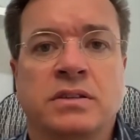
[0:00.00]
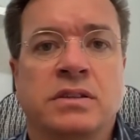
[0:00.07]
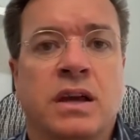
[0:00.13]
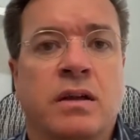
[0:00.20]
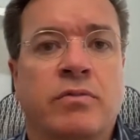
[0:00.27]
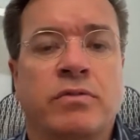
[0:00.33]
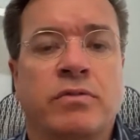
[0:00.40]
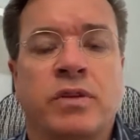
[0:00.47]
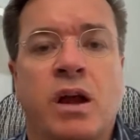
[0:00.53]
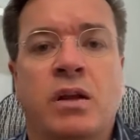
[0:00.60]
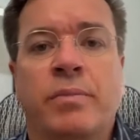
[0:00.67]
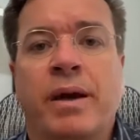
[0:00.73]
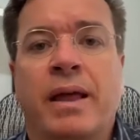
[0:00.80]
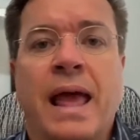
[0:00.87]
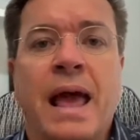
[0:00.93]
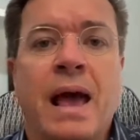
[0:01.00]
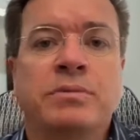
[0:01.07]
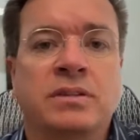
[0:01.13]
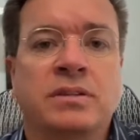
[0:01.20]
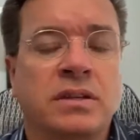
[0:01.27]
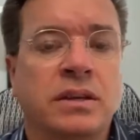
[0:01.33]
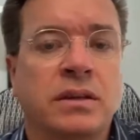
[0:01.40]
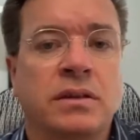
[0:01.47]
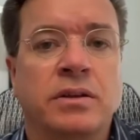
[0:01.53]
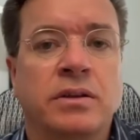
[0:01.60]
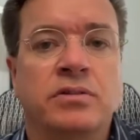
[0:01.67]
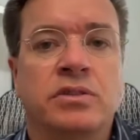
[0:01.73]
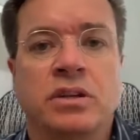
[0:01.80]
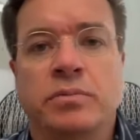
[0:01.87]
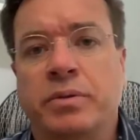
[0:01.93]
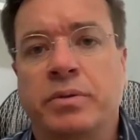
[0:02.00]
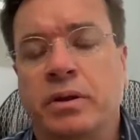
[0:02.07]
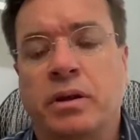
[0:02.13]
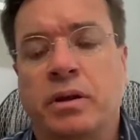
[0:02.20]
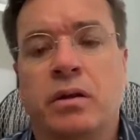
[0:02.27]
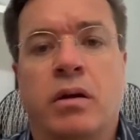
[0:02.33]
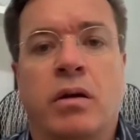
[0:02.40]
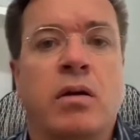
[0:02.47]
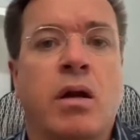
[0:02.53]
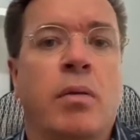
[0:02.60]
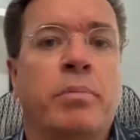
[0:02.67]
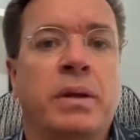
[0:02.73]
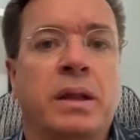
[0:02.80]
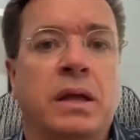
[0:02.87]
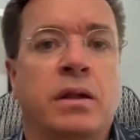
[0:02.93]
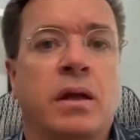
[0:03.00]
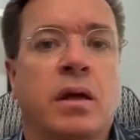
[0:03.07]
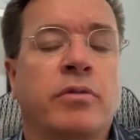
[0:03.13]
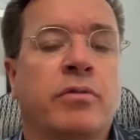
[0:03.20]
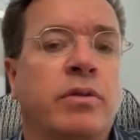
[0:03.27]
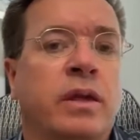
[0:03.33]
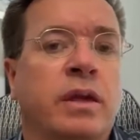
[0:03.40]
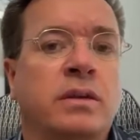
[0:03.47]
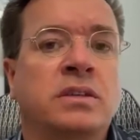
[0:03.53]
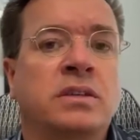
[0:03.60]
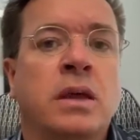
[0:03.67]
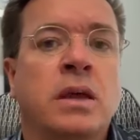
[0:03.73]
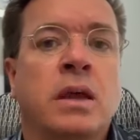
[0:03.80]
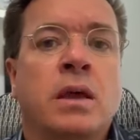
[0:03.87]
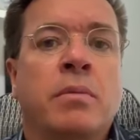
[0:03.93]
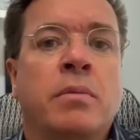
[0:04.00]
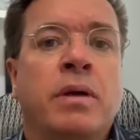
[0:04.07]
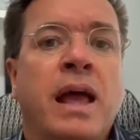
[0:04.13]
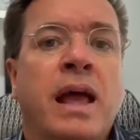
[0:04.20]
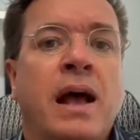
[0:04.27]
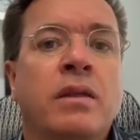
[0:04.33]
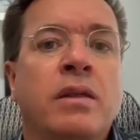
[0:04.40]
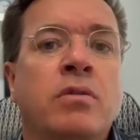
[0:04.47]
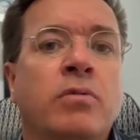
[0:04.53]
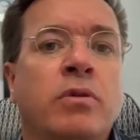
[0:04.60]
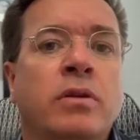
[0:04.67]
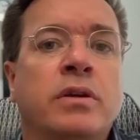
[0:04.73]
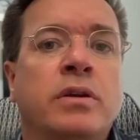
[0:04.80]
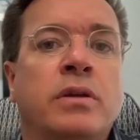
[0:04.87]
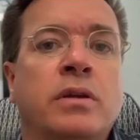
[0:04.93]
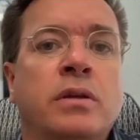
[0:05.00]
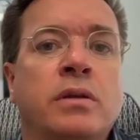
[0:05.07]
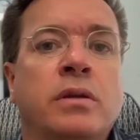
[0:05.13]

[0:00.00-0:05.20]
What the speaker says: Kind of, we've talked about absentee leadership in our company and other things, but how do you really,